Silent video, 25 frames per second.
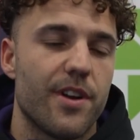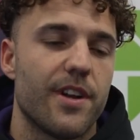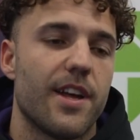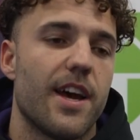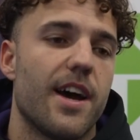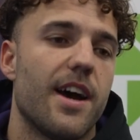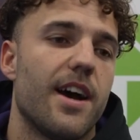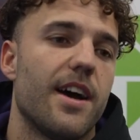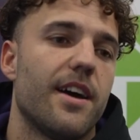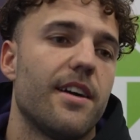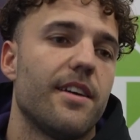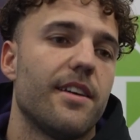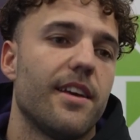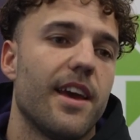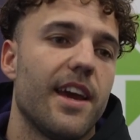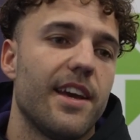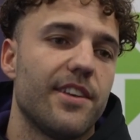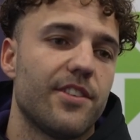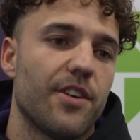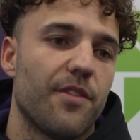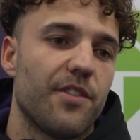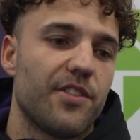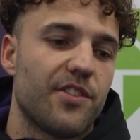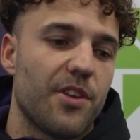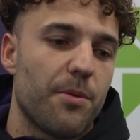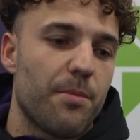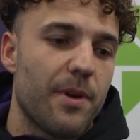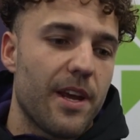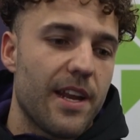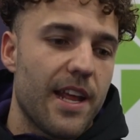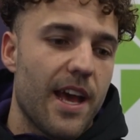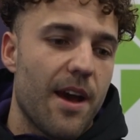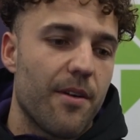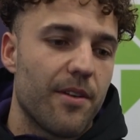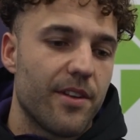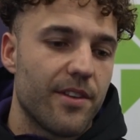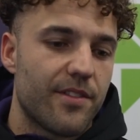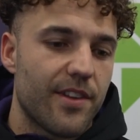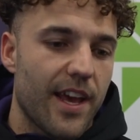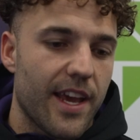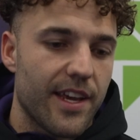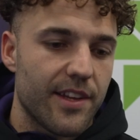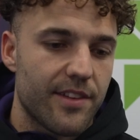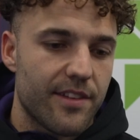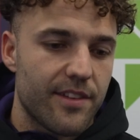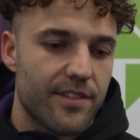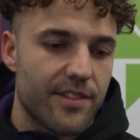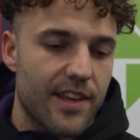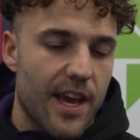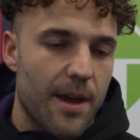And he's obviously been able to take
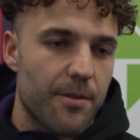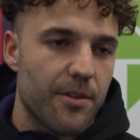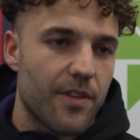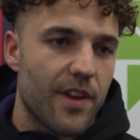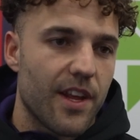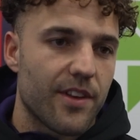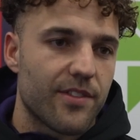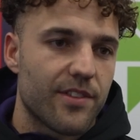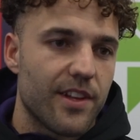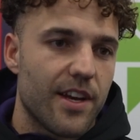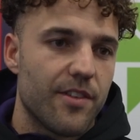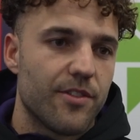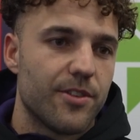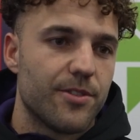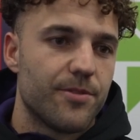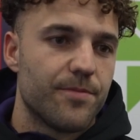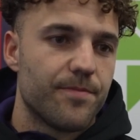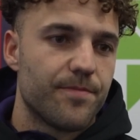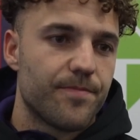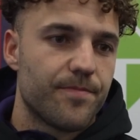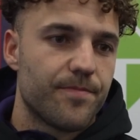this game to the next level.